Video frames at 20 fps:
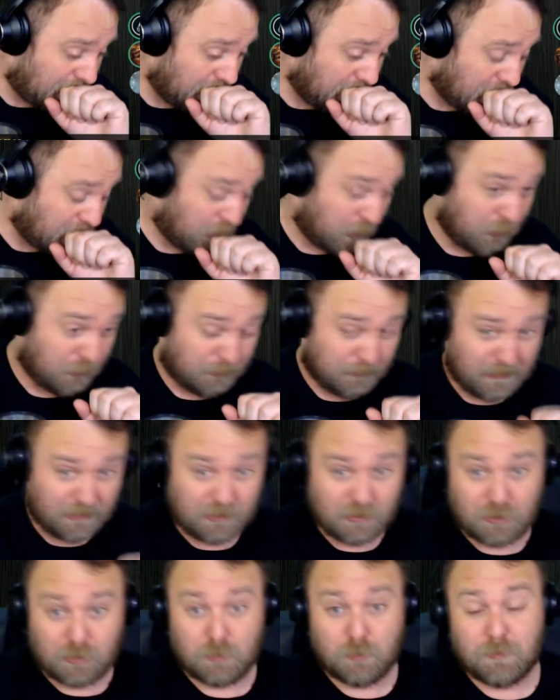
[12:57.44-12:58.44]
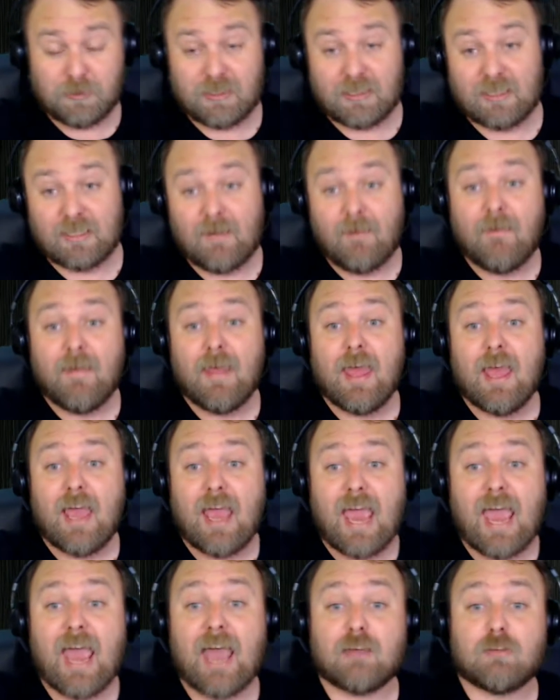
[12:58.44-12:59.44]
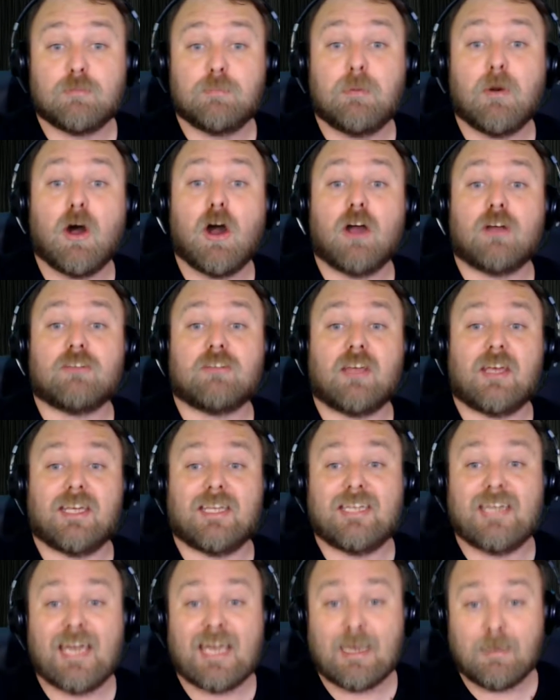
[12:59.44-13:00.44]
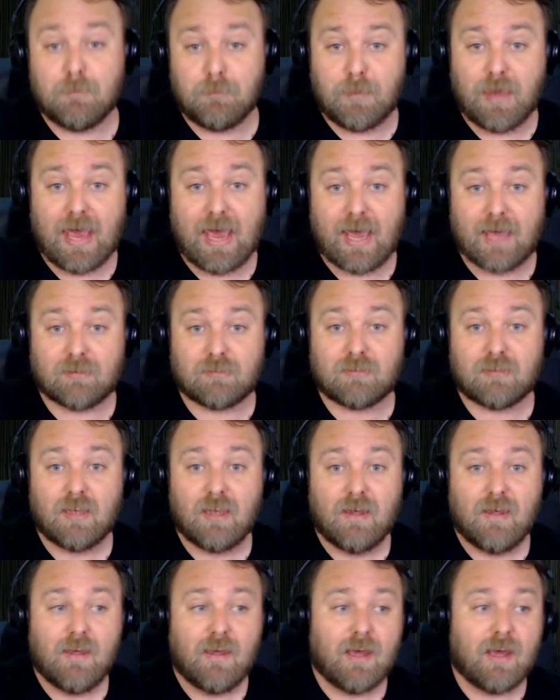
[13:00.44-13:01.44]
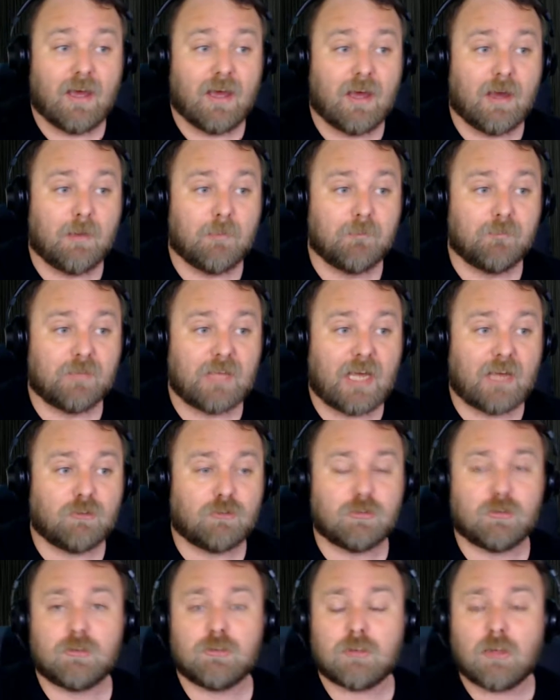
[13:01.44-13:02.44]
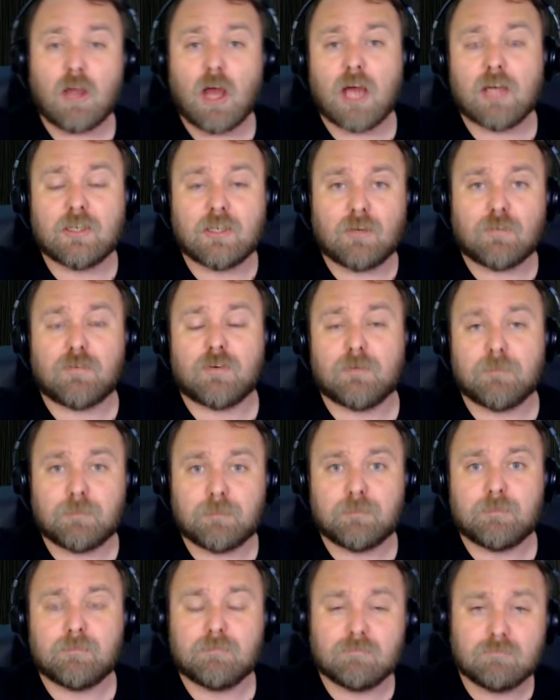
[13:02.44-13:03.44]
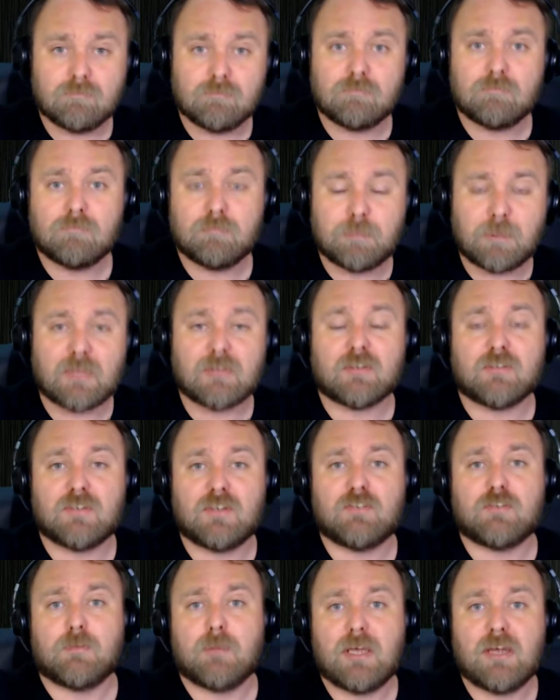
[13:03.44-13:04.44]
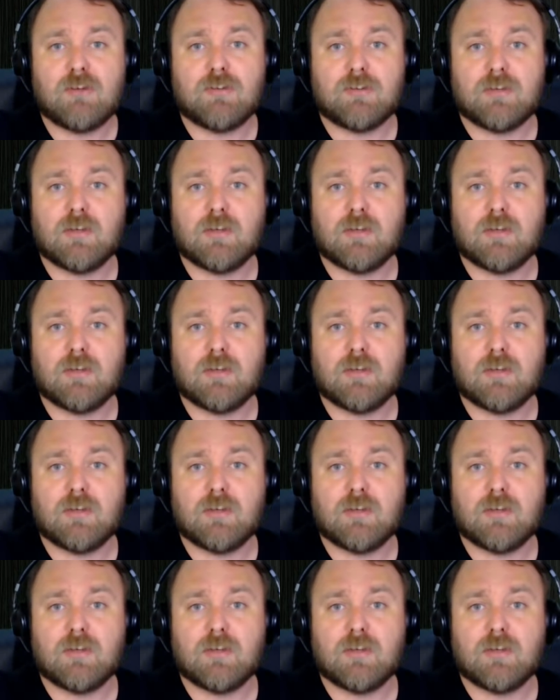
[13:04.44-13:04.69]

to do with the Xbox Game Pass. And so there's a lot of different bits of information that